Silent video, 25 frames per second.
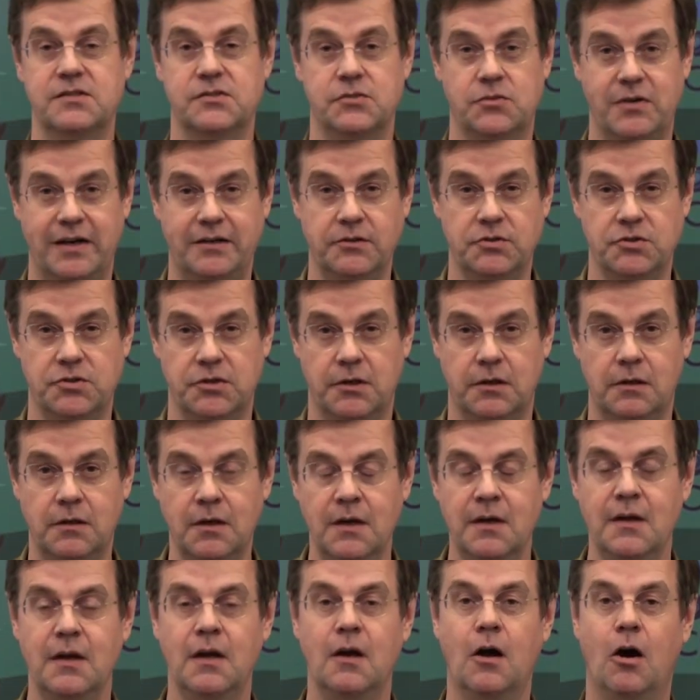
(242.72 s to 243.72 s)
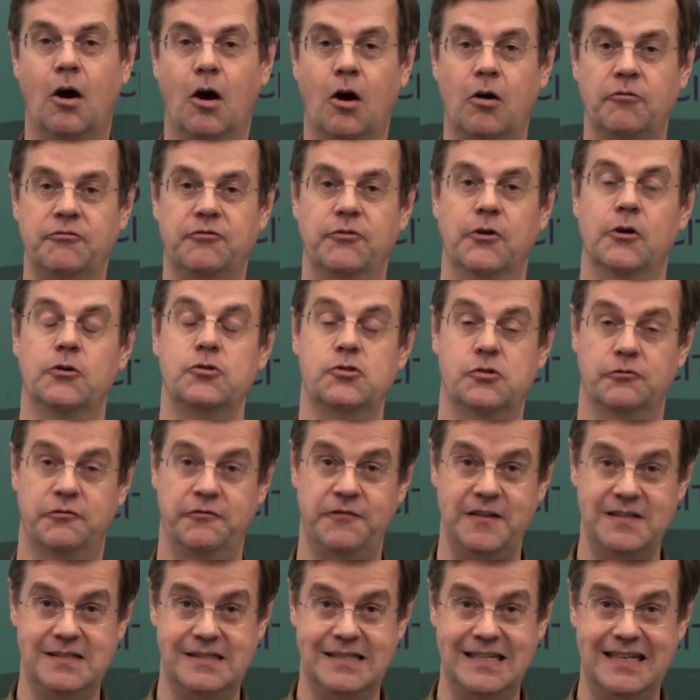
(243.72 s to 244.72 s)
structure, of
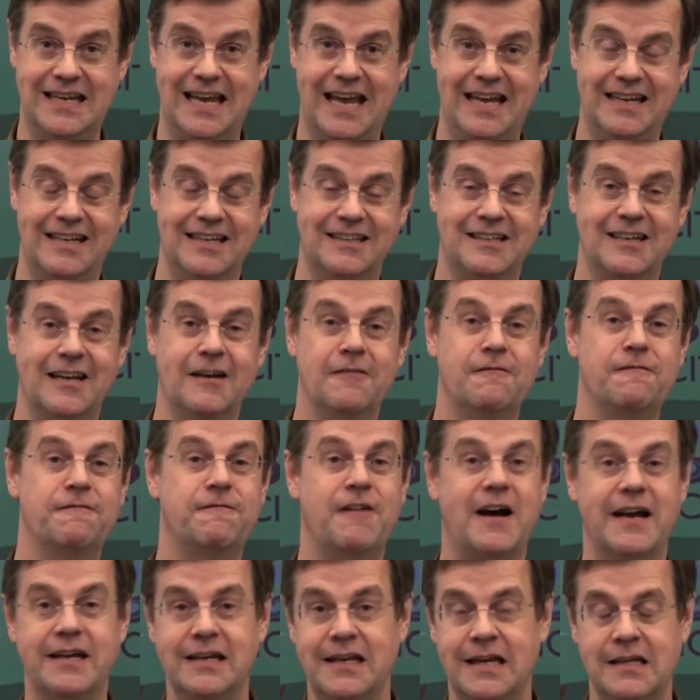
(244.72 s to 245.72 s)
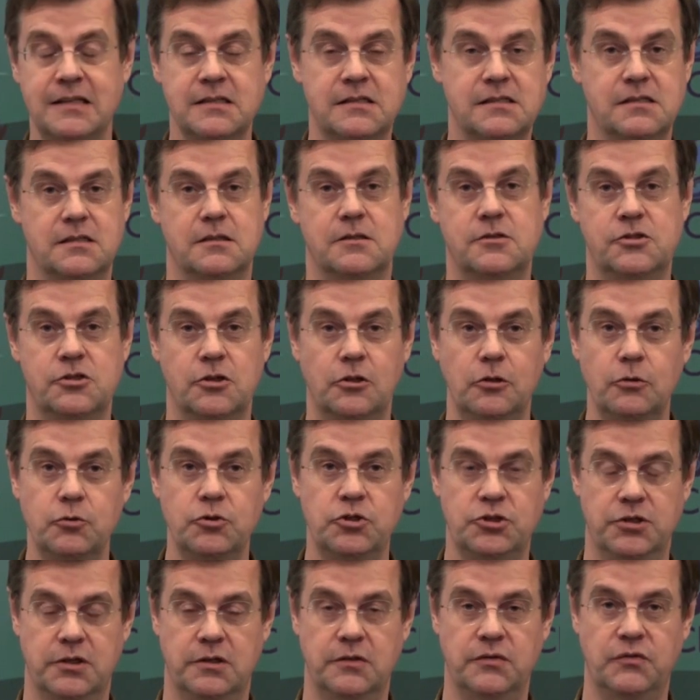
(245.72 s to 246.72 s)
sophisticated finance
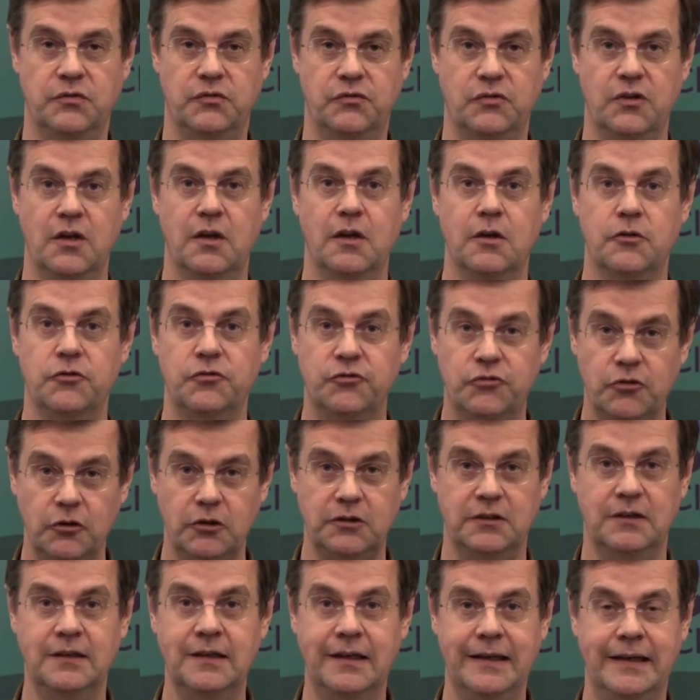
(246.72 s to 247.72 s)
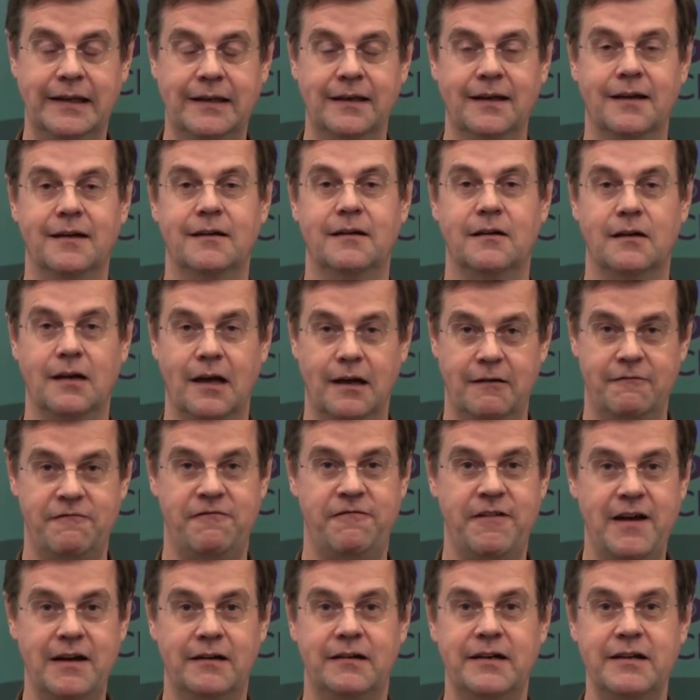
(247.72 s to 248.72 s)
solutions, certainly a
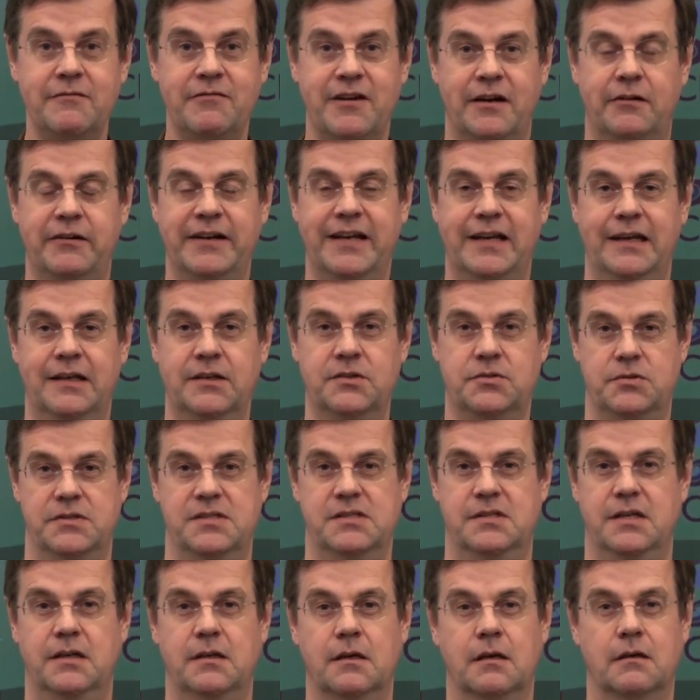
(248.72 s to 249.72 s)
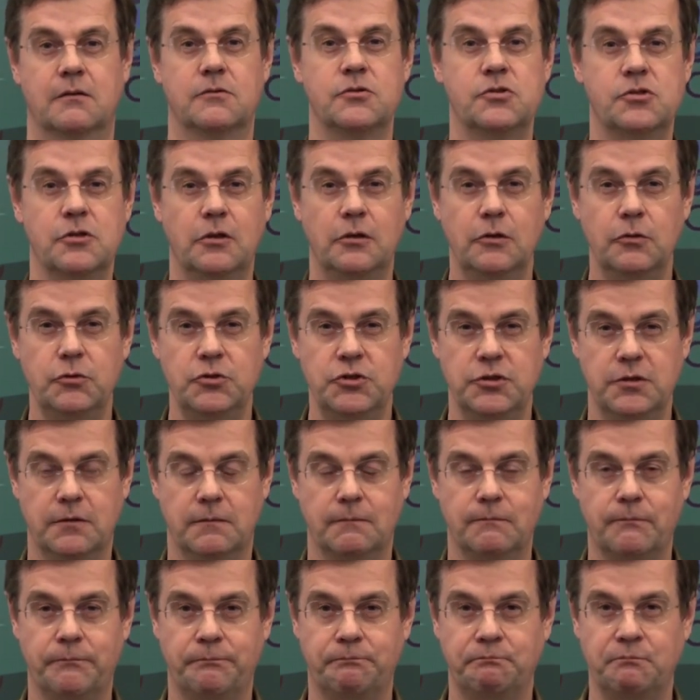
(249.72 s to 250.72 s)
very, very interesting solution.
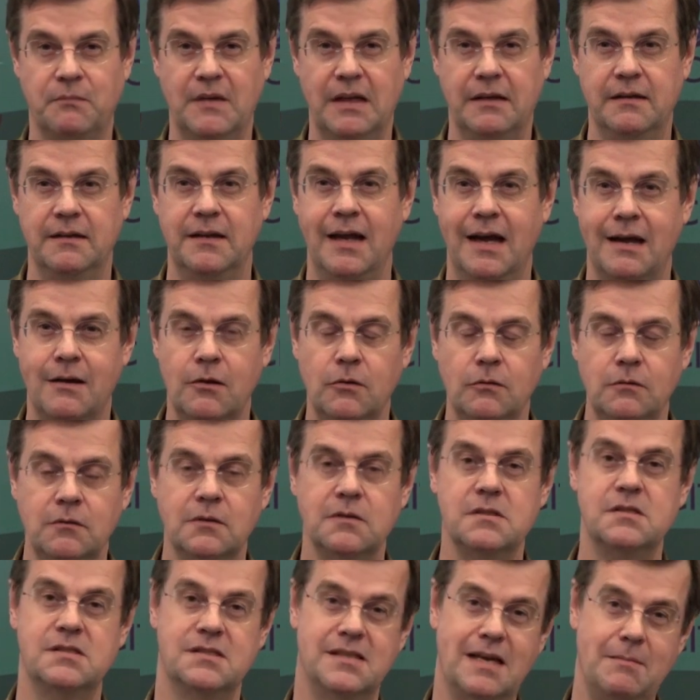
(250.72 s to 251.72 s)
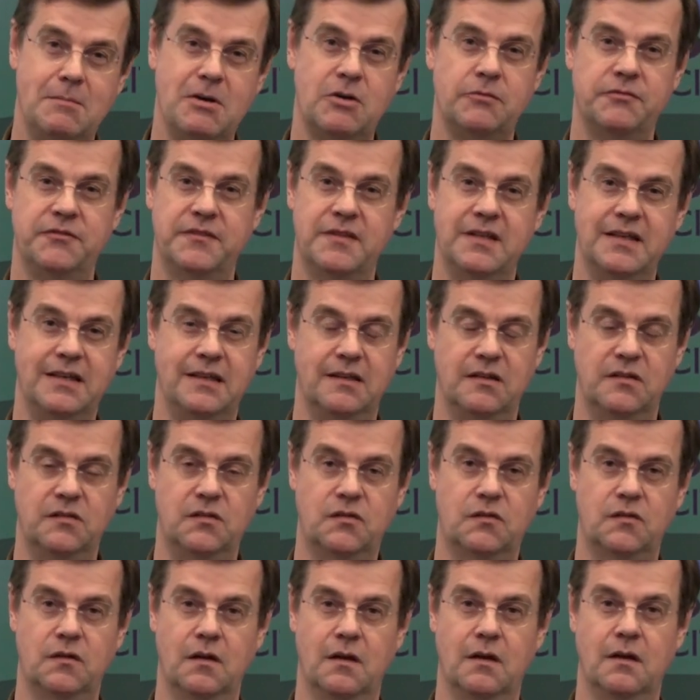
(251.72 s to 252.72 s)
Now, some of
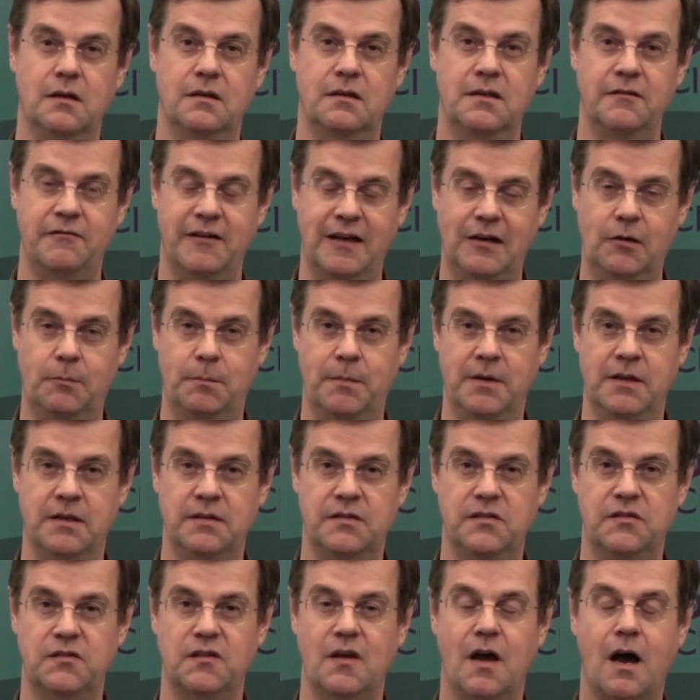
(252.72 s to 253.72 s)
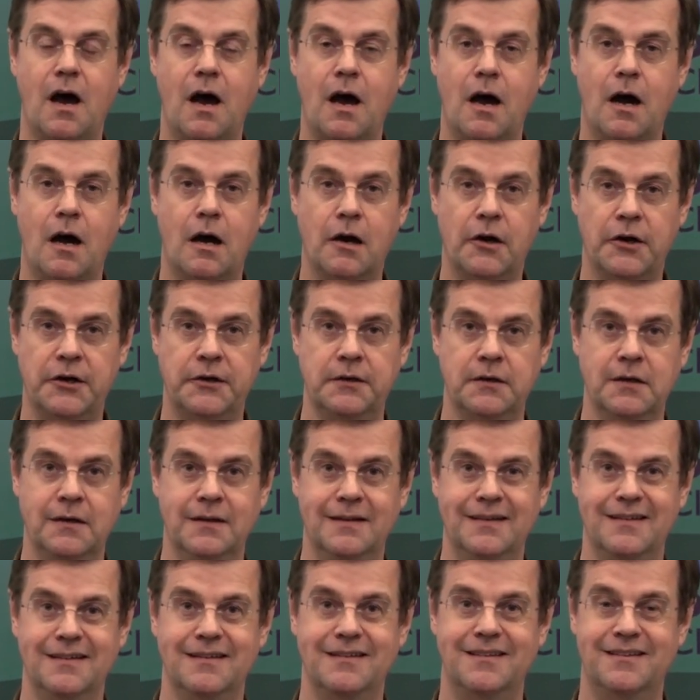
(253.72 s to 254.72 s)
these developments are
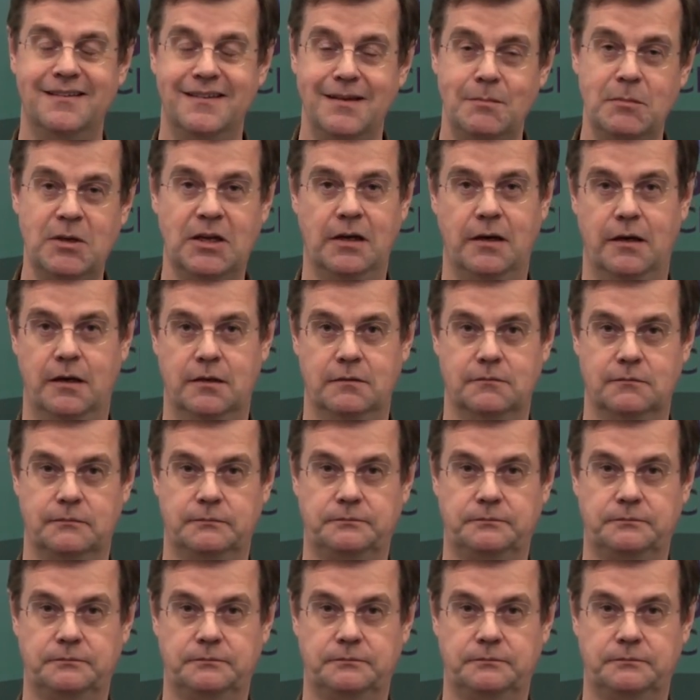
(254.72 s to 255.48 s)
similar